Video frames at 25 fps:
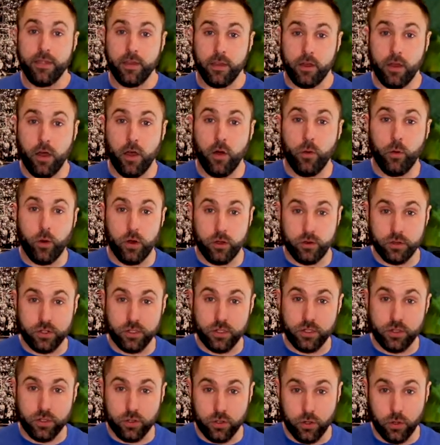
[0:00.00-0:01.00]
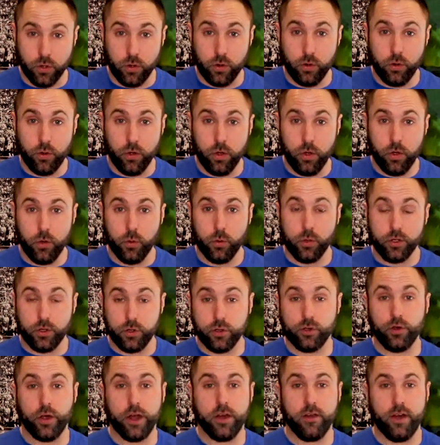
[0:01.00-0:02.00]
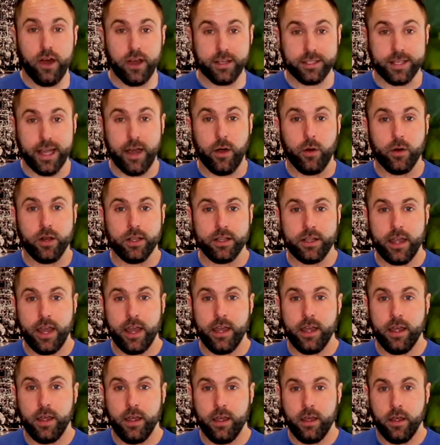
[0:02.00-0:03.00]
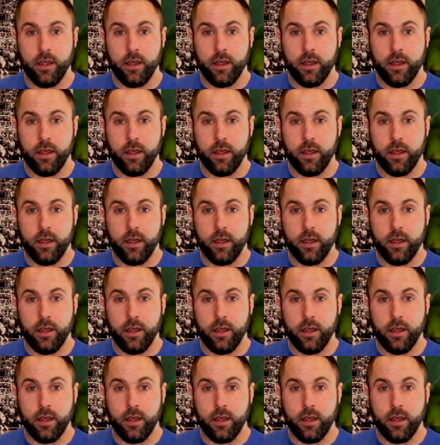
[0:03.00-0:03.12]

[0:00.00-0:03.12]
the girl what was at school, which we're trying to ask out on a date.